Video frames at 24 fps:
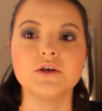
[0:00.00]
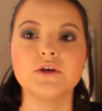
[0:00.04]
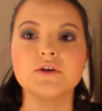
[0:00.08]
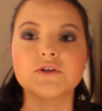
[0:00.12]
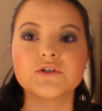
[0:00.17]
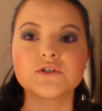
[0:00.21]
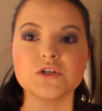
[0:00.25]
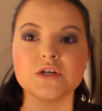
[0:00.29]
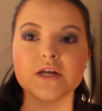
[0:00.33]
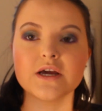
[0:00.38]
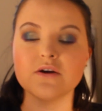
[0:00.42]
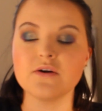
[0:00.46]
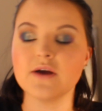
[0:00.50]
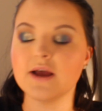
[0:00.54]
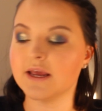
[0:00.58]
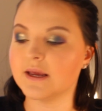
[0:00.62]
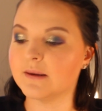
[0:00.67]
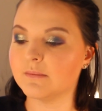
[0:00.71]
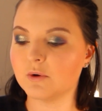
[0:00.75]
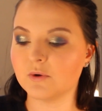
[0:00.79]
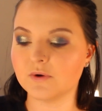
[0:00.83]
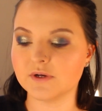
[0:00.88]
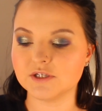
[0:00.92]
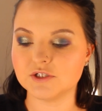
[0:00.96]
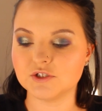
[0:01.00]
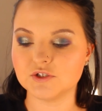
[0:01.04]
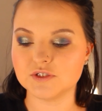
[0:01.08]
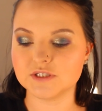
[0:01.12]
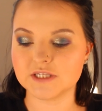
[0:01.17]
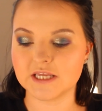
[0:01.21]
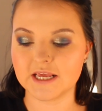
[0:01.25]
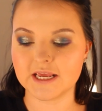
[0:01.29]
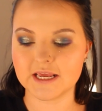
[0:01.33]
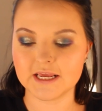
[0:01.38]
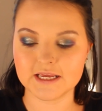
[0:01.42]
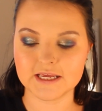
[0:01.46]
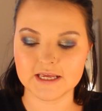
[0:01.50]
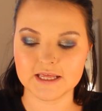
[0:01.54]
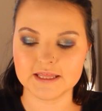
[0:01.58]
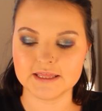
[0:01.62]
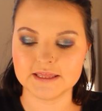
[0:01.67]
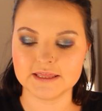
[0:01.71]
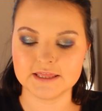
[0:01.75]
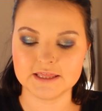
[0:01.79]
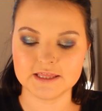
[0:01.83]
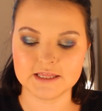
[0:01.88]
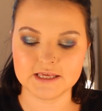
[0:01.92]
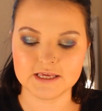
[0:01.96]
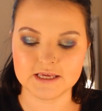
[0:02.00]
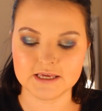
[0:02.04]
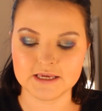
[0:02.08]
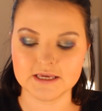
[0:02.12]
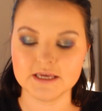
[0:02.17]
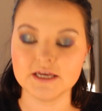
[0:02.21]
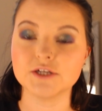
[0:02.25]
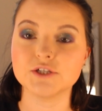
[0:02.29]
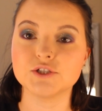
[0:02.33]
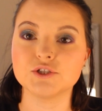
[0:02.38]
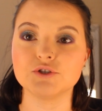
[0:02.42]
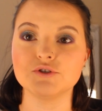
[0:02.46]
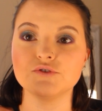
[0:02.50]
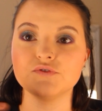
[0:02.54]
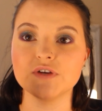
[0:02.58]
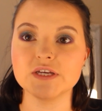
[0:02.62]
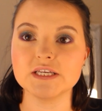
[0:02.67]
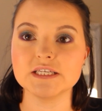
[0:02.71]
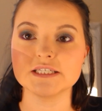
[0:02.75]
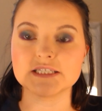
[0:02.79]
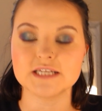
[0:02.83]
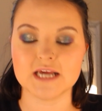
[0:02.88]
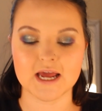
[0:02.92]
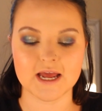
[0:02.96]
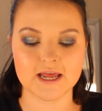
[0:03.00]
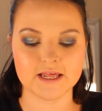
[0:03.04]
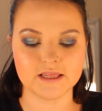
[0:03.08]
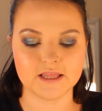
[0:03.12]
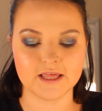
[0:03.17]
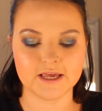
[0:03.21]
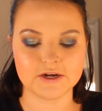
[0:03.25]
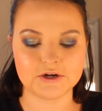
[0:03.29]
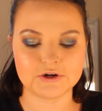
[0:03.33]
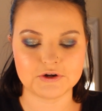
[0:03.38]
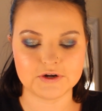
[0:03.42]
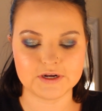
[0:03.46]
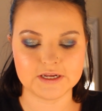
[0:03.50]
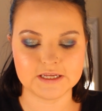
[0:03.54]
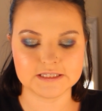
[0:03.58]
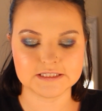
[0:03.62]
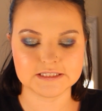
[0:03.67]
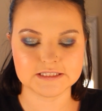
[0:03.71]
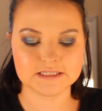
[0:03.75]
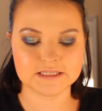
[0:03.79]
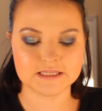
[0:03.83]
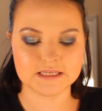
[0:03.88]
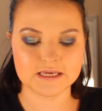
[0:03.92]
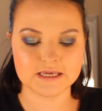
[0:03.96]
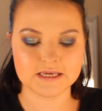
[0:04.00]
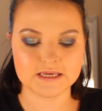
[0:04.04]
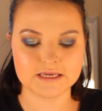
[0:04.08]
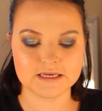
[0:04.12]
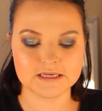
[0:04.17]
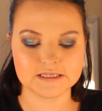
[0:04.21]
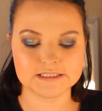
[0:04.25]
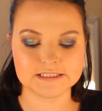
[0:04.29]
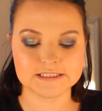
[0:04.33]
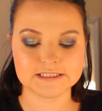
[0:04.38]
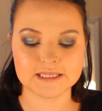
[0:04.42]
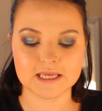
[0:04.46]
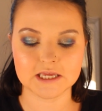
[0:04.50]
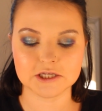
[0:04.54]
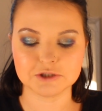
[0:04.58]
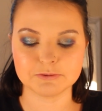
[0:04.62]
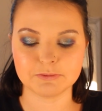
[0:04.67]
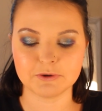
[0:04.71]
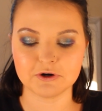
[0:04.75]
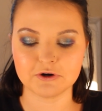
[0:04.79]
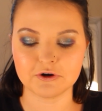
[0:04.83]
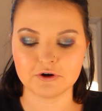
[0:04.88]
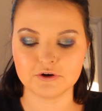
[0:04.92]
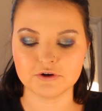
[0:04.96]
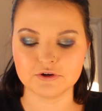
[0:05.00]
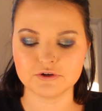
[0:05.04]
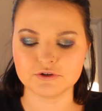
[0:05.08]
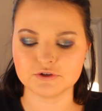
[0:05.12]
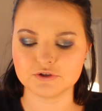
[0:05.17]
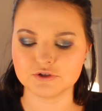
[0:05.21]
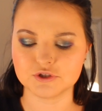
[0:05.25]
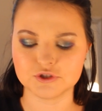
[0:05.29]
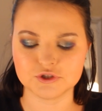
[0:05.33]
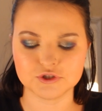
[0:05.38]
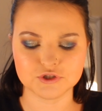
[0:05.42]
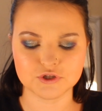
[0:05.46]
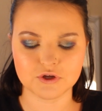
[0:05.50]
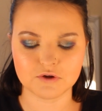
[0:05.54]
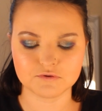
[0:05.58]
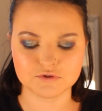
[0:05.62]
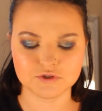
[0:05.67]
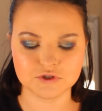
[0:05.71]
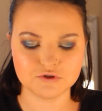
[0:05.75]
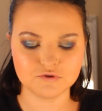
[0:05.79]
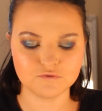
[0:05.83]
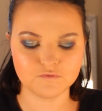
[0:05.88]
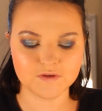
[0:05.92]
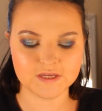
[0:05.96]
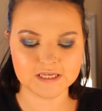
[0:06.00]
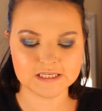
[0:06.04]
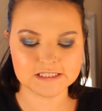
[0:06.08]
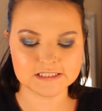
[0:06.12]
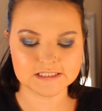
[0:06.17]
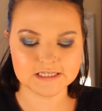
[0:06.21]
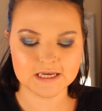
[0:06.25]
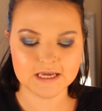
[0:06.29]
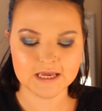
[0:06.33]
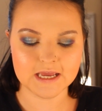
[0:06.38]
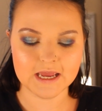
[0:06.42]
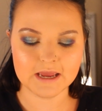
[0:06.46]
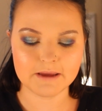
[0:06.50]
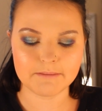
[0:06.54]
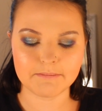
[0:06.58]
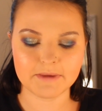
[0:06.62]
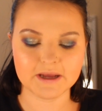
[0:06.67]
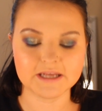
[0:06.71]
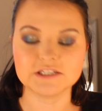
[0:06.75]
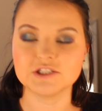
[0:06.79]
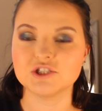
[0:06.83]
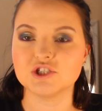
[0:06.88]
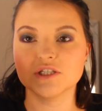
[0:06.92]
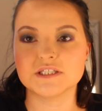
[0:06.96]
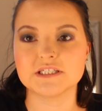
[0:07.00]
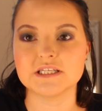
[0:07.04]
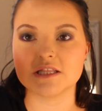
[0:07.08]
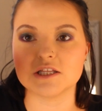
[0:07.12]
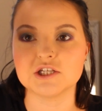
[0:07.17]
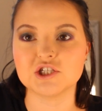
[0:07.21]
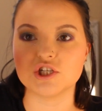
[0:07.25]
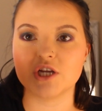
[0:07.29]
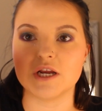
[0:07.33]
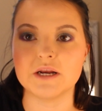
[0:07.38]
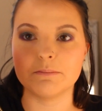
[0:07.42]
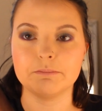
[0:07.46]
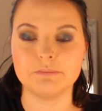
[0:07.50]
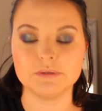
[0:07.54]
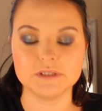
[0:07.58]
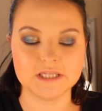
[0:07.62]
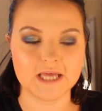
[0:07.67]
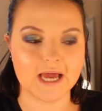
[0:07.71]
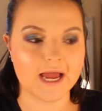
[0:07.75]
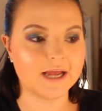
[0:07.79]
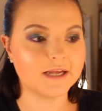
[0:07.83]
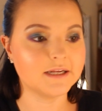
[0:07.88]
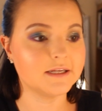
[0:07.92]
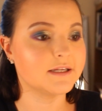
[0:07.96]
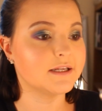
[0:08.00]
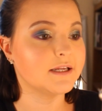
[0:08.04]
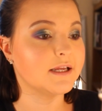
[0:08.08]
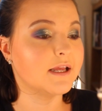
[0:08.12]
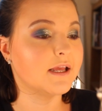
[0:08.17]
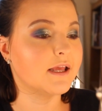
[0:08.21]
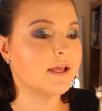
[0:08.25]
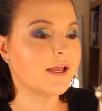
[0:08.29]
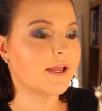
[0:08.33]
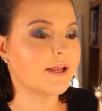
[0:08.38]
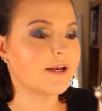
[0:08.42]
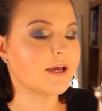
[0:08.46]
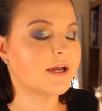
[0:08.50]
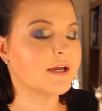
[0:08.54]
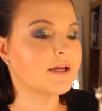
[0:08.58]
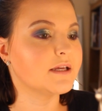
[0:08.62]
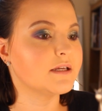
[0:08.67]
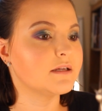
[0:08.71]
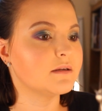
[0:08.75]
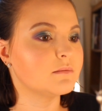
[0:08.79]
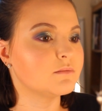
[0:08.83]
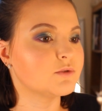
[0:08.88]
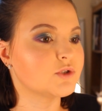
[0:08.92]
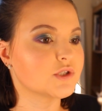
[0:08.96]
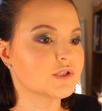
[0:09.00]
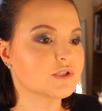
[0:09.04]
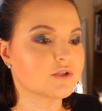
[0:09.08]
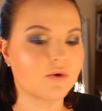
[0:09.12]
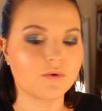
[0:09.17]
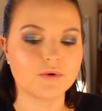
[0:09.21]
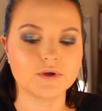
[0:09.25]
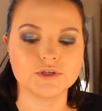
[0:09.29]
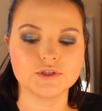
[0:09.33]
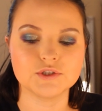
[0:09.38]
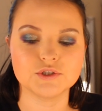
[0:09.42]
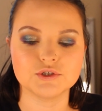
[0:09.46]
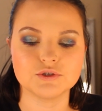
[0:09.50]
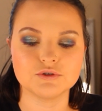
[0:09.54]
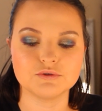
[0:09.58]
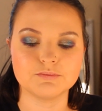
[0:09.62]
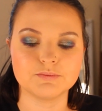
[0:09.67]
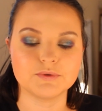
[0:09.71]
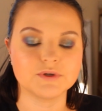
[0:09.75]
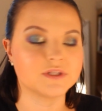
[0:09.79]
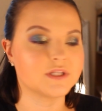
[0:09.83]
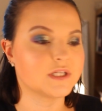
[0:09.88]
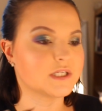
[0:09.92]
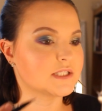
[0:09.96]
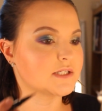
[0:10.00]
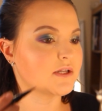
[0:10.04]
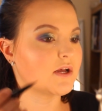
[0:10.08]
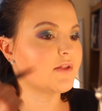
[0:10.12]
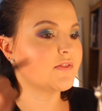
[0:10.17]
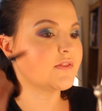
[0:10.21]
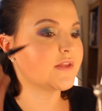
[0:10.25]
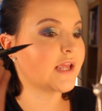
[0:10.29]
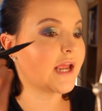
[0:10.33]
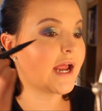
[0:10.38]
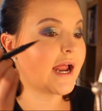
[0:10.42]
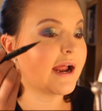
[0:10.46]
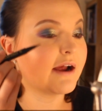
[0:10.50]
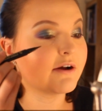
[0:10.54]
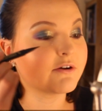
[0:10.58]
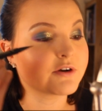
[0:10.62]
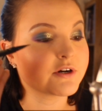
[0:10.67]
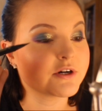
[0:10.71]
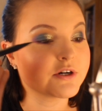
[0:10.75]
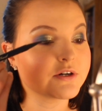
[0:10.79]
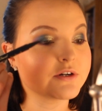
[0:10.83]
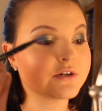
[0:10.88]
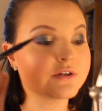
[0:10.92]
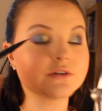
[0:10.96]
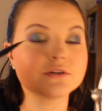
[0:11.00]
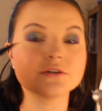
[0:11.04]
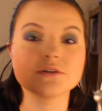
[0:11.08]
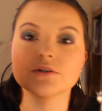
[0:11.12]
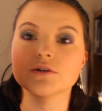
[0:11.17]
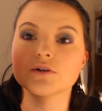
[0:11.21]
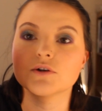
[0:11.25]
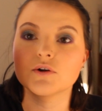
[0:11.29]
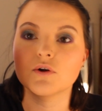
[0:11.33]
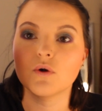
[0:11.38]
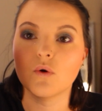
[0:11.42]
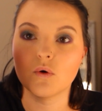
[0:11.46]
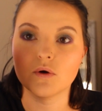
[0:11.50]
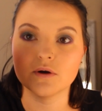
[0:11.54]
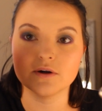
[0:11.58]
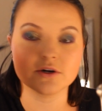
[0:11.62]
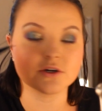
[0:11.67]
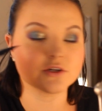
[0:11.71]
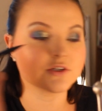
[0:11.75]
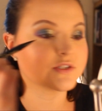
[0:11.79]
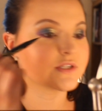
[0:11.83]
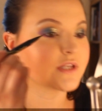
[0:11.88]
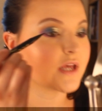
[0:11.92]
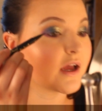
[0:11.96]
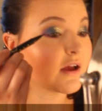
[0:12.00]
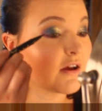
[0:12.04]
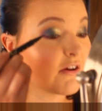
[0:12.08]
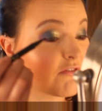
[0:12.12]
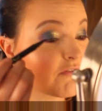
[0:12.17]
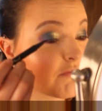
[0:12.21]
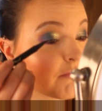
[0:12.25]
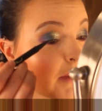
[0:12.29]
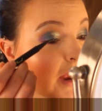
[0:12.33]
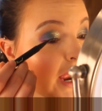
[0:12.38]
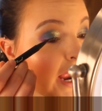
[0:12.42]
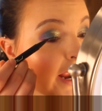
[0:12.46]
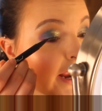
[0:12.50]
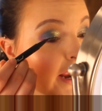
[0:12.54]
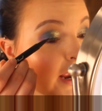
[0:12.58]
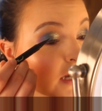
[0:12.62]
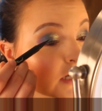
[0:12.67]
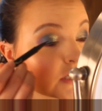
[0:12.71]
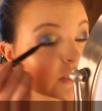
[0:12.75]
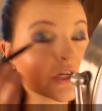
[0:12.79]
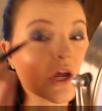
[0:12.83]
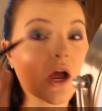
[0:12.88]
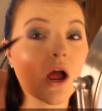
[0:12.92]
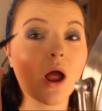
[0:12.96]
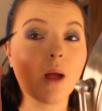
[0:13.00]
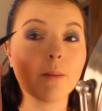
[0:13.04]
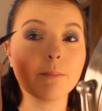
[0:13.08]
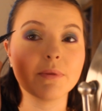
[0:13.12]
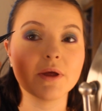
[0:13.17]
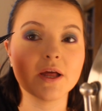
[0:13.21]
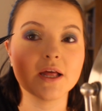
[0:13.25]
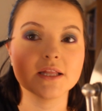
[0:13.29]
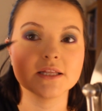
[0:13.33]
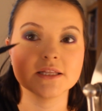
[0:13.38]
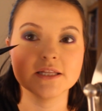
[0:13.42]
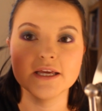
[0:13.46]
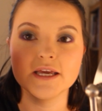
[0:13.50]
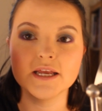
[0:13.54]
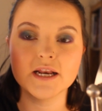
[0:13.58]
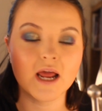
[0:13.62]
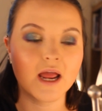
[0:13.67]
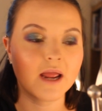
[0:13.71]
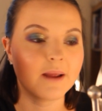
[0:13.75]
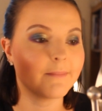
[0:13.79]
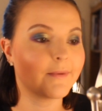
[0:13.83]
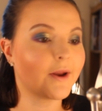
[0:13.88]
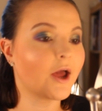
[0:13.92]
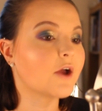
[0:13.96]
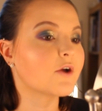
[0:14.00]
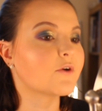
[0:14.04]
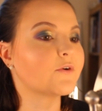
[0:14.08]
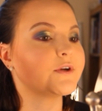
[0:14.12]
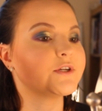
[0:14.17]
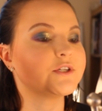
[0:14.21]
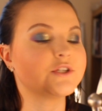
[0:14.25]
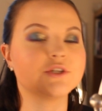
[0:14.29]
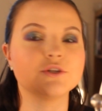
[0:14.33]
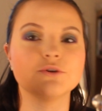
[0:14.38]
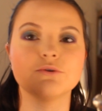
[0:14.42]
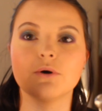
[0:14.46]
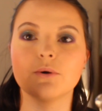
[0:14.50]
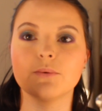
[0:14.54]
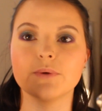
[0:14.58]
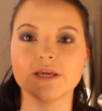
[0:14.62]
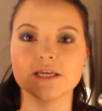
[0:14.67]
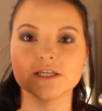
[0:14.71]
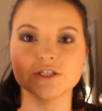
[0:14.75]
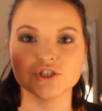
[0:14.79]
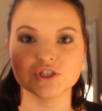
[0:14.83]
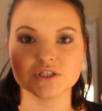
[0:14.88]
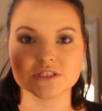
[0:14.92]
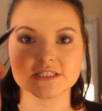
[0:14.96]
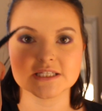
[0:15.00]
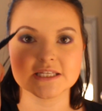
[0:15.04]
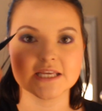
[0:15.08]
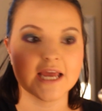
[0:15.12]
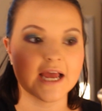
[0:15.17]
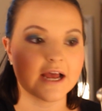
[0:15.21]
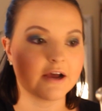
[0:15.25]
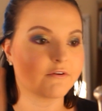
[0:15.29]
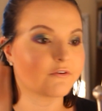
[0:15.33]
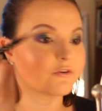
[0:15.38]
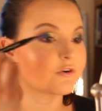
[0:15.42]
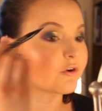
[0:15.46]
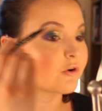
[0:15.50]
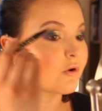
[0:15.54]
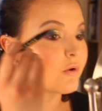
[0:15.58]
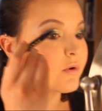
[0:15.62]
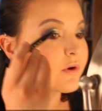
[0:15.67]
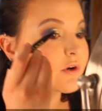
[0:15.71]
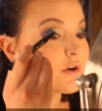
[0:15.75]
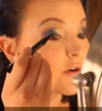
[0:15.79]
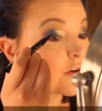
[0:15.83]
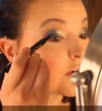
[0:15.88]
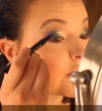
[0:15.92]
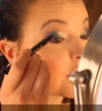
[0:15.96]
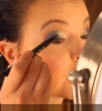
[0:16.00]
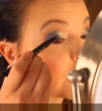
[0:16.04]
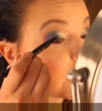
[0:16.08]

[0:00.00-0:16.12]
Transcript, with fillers: So now I am going to take the Too Faced eyeliner. It's the sketch marker. You're so Too Faced. Mine's just in the shade black, and I am just going to put this on the outer corners of my top lid. I'm not going to do a wing, just the outer corner.